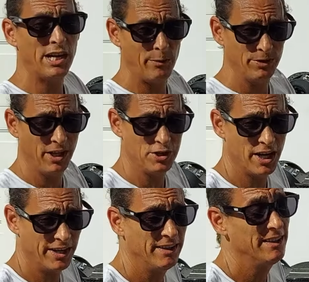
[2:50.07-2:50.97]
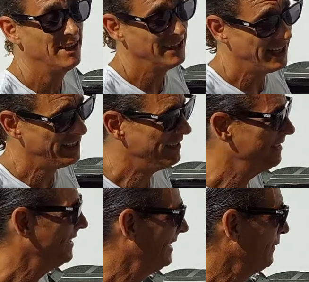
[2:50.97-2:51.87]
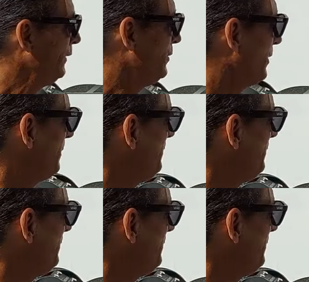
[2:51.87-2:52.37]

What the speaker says: I will touch on again in the future.